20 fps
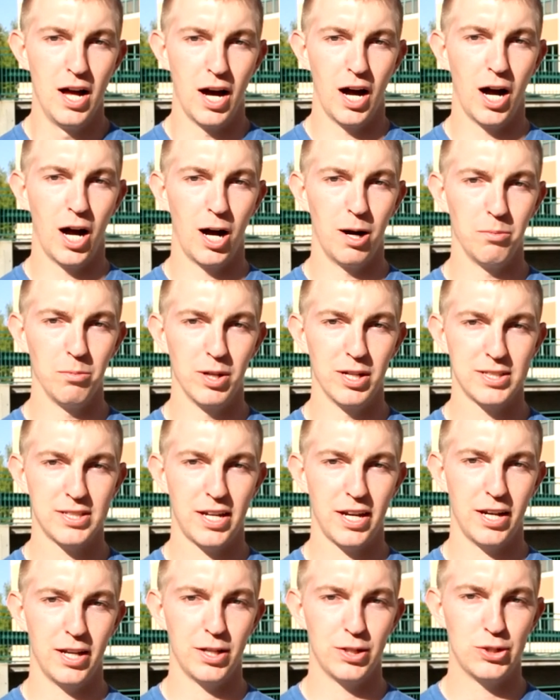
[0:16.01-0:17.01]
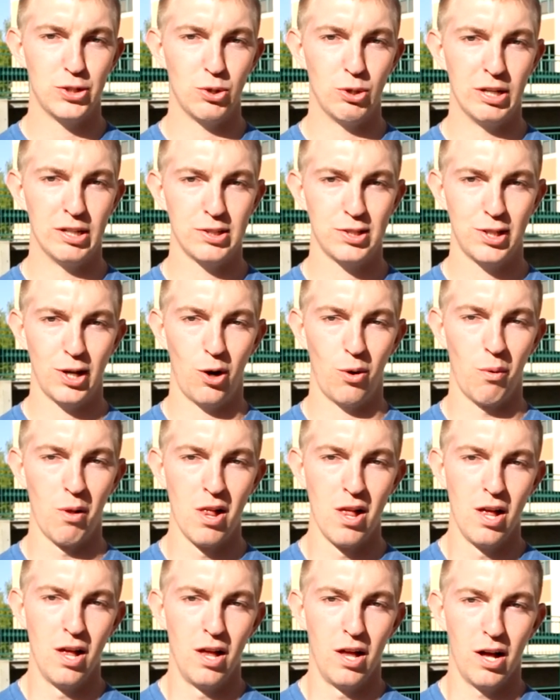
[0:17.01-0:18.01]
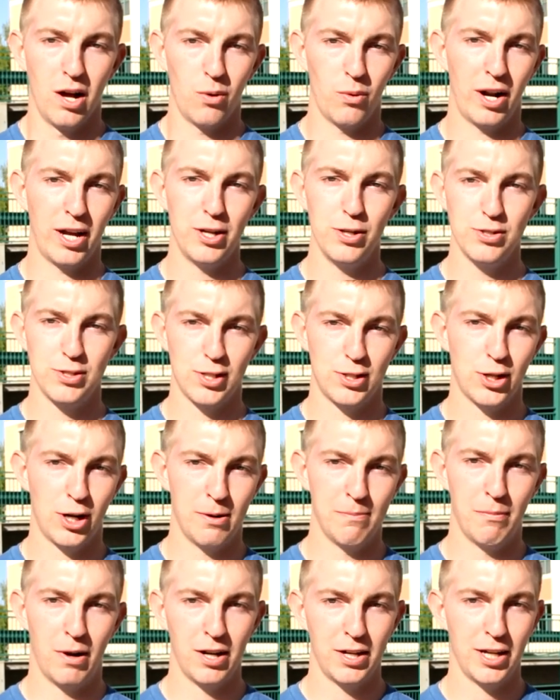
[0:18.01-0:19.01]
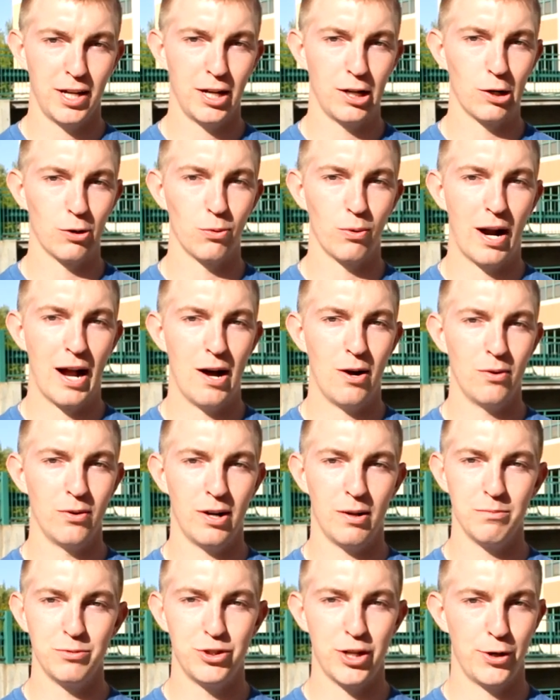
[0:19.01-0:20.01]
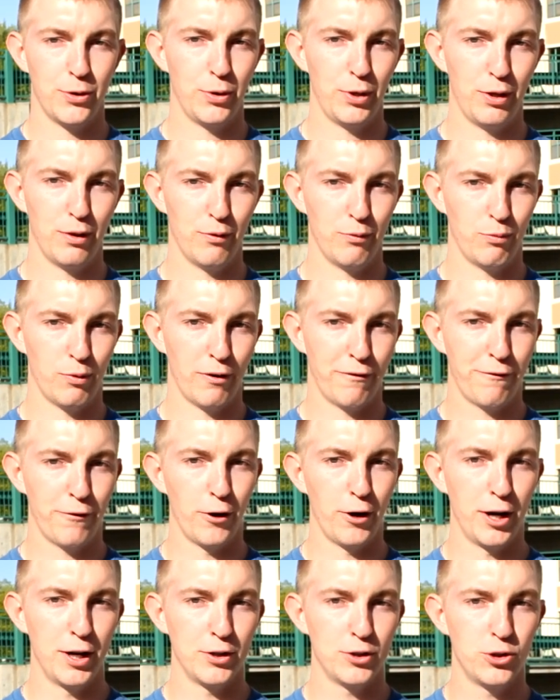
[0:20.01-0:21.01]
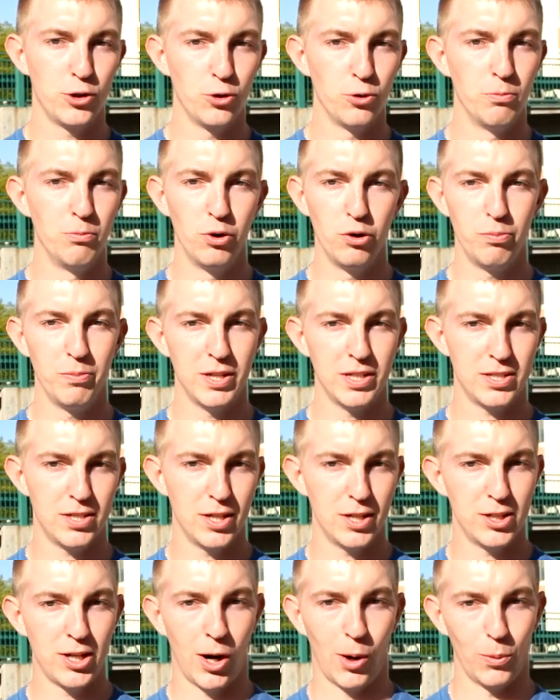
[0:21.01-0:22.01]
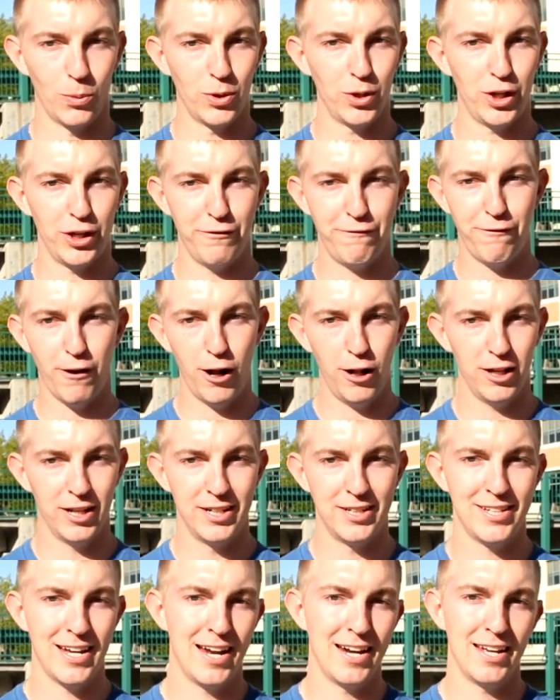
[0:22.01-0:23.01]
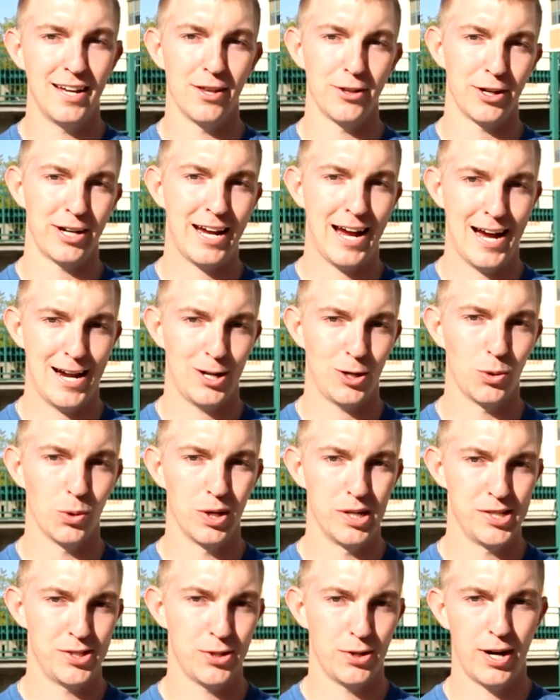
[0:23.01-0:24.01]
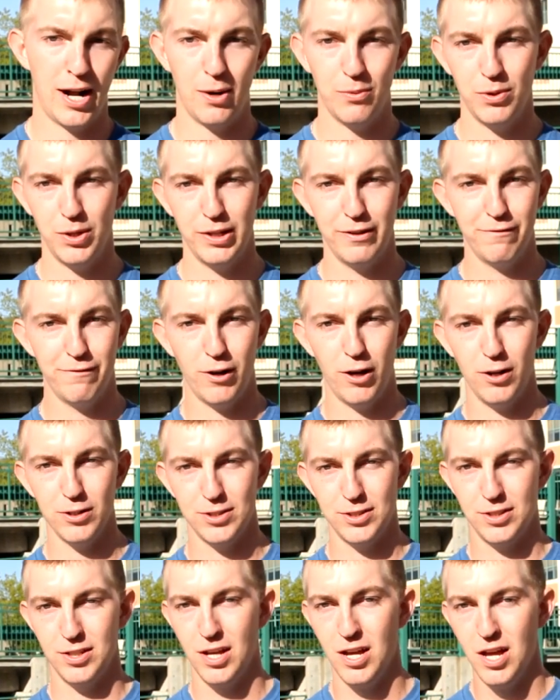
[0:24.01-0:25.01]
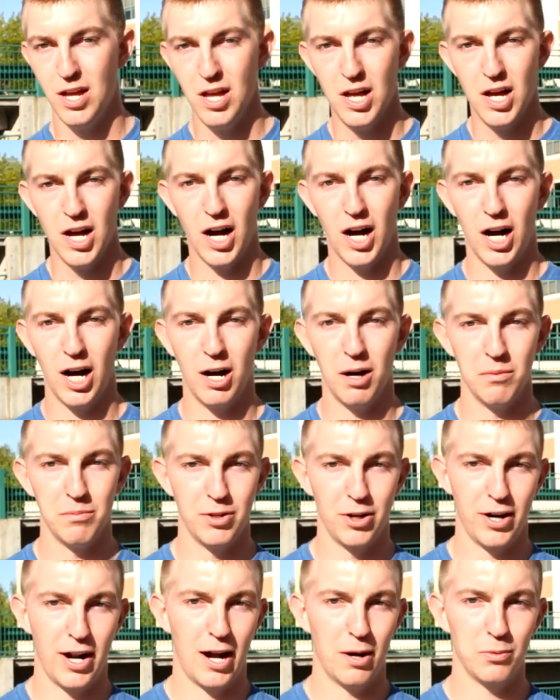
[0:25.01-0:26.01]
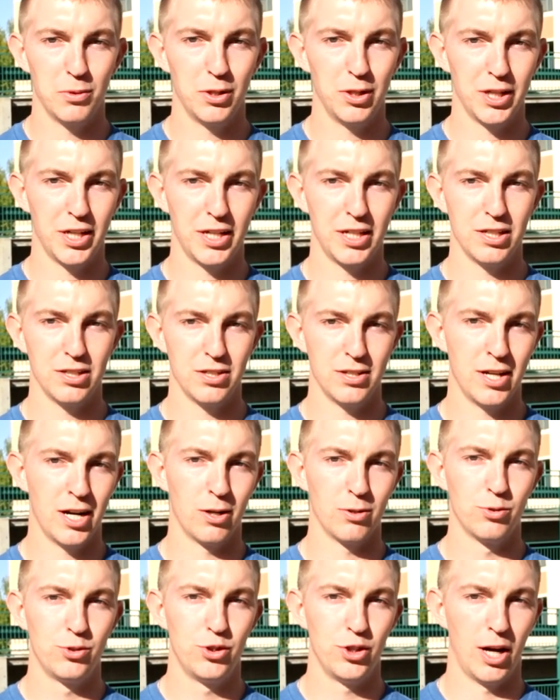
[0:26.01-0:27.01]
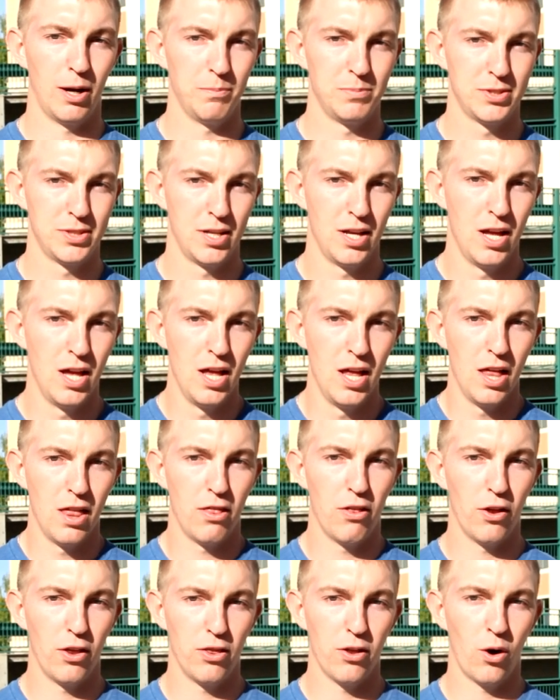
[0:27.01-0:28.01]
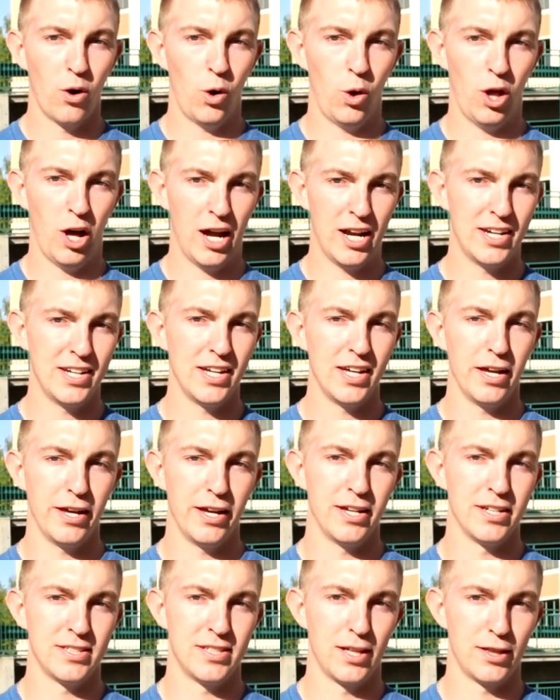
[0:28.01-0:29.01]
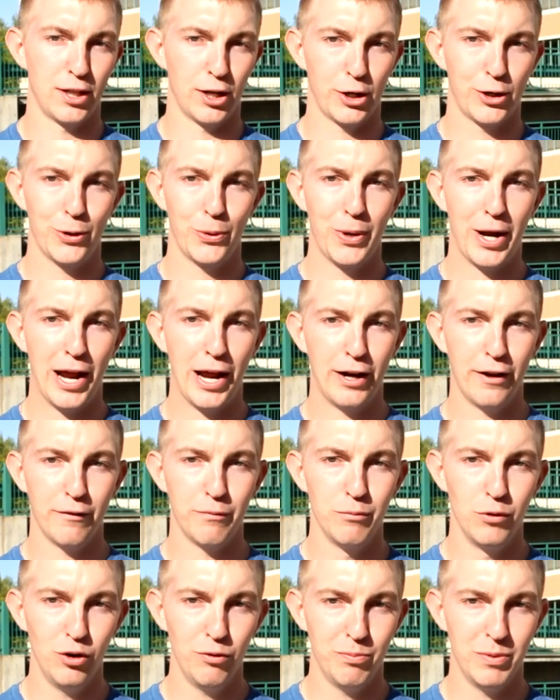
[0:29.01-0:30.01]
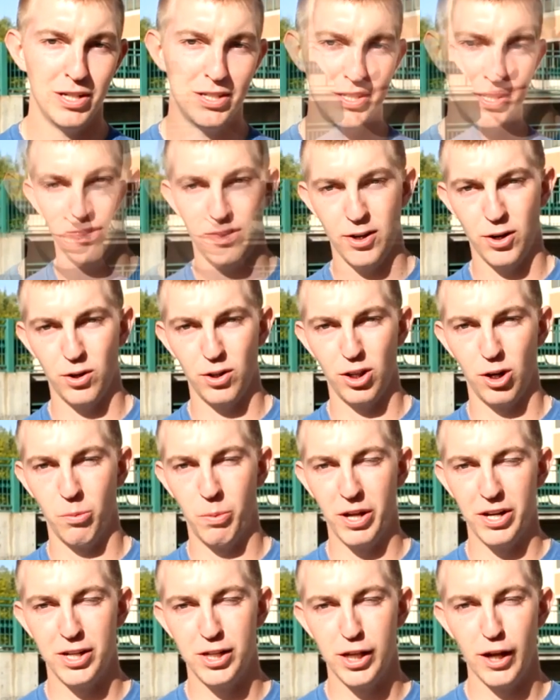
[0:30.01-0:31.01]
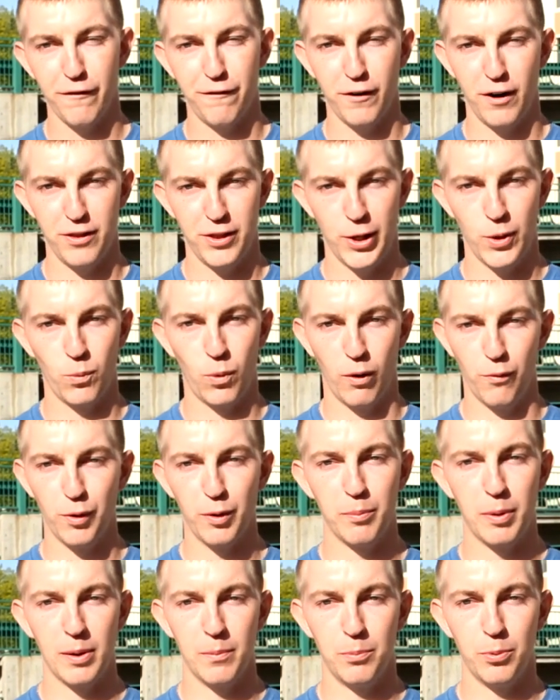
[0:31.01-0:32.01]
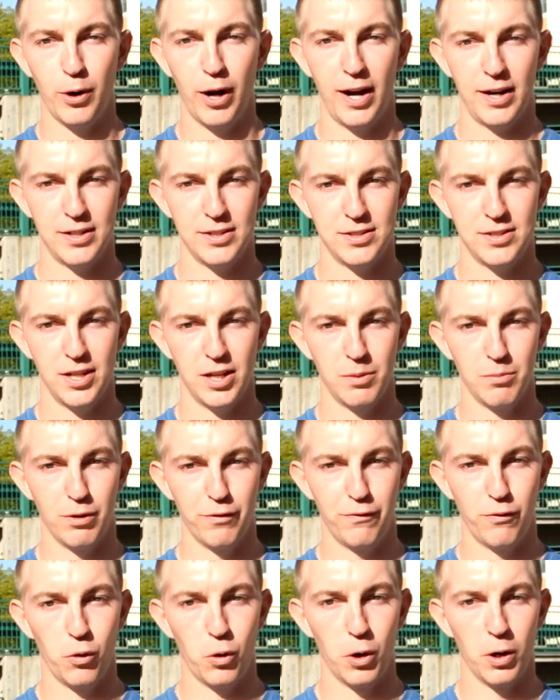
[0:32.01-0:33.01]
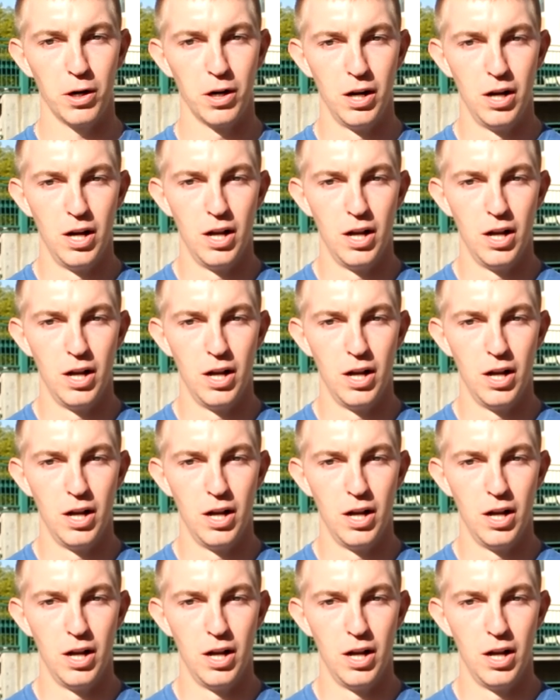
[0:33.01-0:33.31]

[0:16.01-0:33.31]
Let's get into it. So, when I use the term monkeying around, I'm generally referring to movements that don't really fall into any other categories. They're not really vaults, they're not really, jumps. The whole idea is that they're creative movements. They're a little bit different than what we've been practicing before.